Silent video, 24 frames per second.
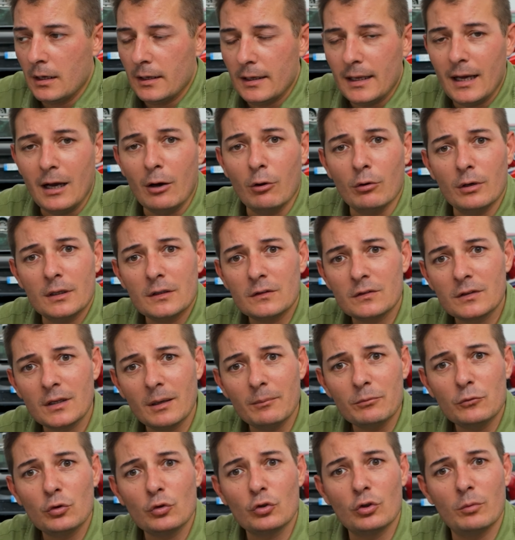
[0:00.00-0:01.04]
Now let's
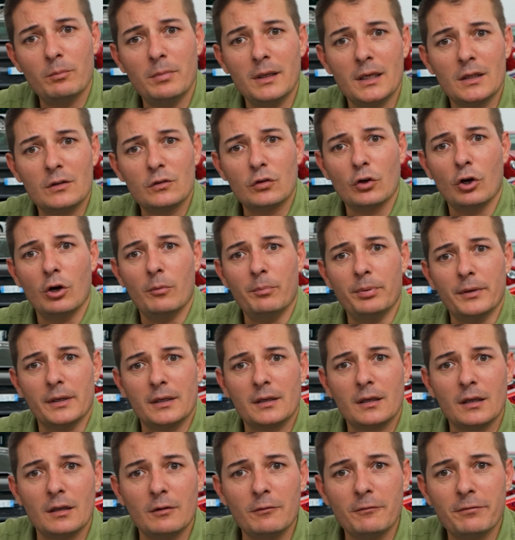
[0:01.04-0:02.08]
come to the big
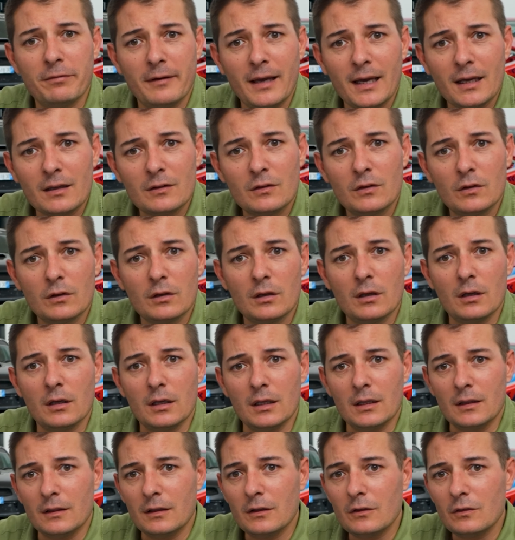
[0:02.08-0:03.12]
topic. In fact,
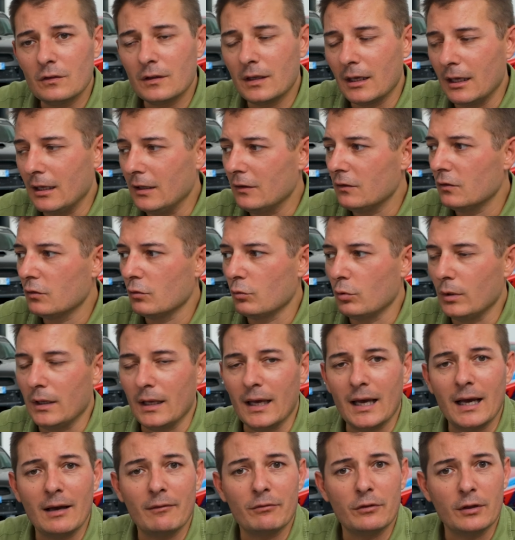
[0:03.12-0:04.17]
in this case we
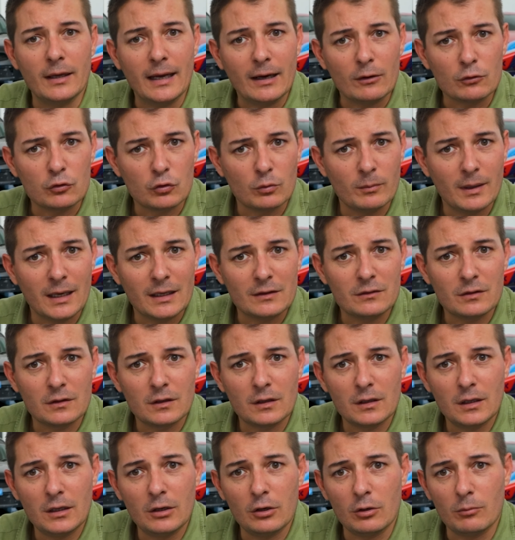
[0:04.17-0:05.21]
have the automatic
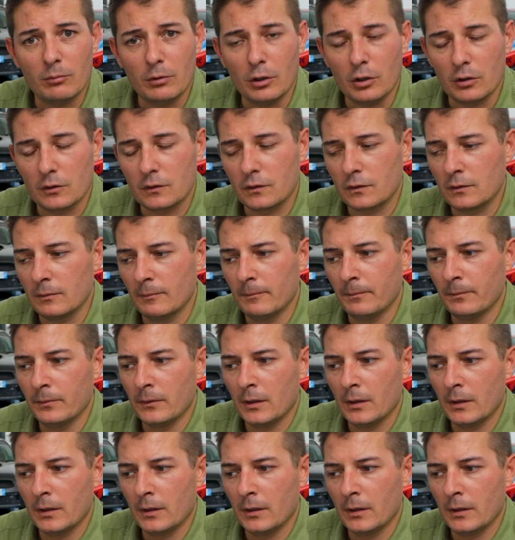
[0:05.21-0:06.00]
gearbox.